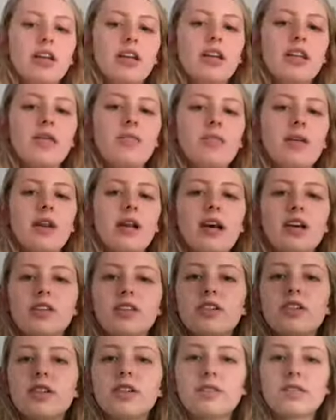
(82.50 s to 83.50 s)
on them, but I
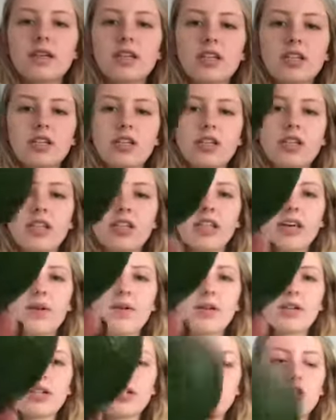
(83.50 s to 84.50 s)
also didn't make sure that they
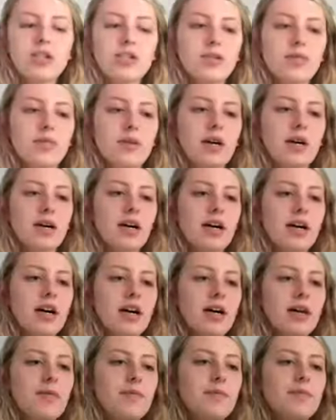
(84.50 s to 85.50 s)
were
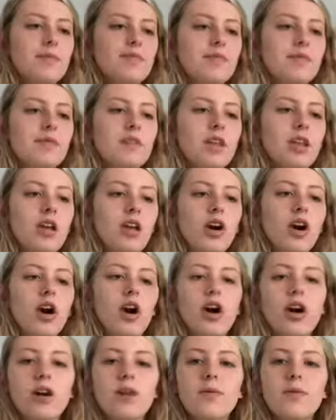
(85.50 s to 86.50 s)
super
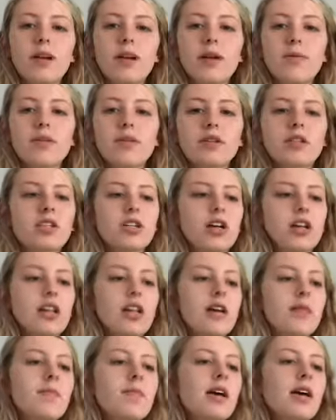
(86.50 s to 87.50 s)
hard when I pushed on
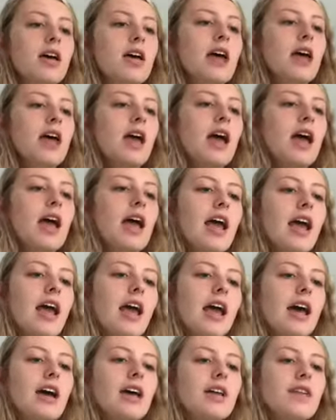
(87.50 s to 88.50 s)
them.
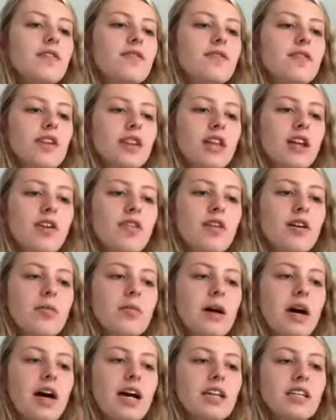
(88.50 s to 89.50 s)
And for the
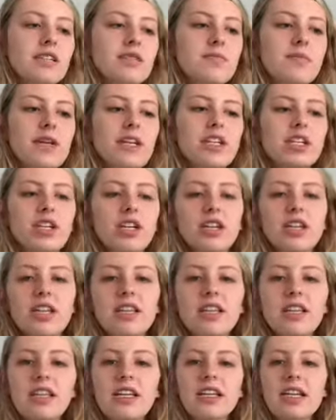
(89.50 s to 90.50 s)
aroma, I just made sure
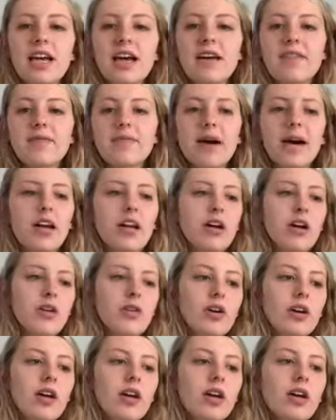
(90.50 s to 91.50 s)
that they didn't have bad
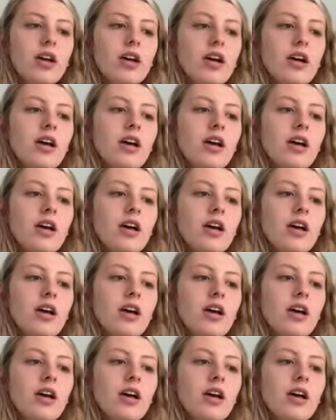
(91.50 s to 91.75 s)
odor